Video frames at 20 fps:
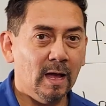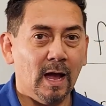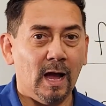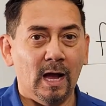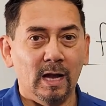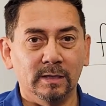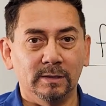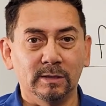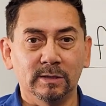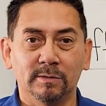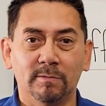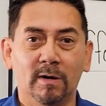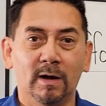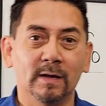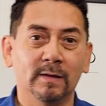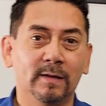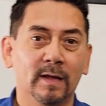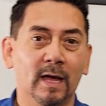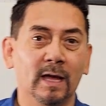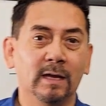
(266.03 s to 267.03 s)
I just
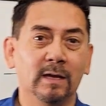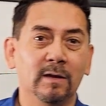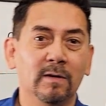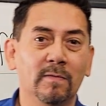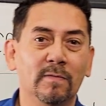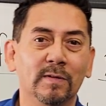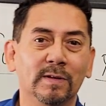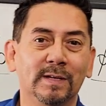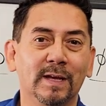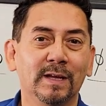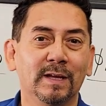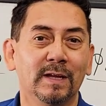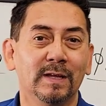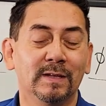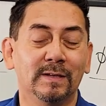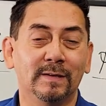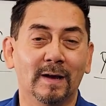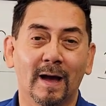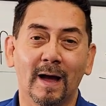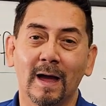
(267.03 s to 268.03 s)
want to thank you for
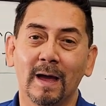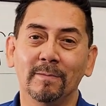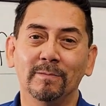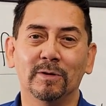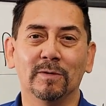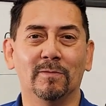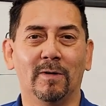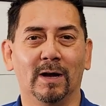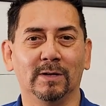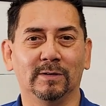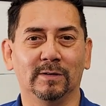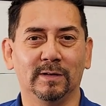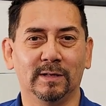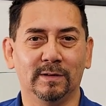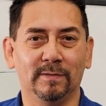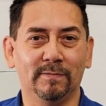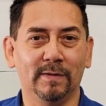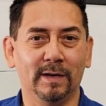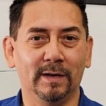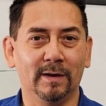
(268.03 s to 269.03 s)
taking time to watch
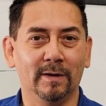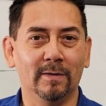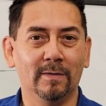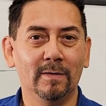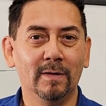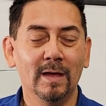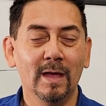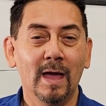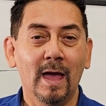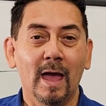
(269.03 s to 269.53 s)
this video,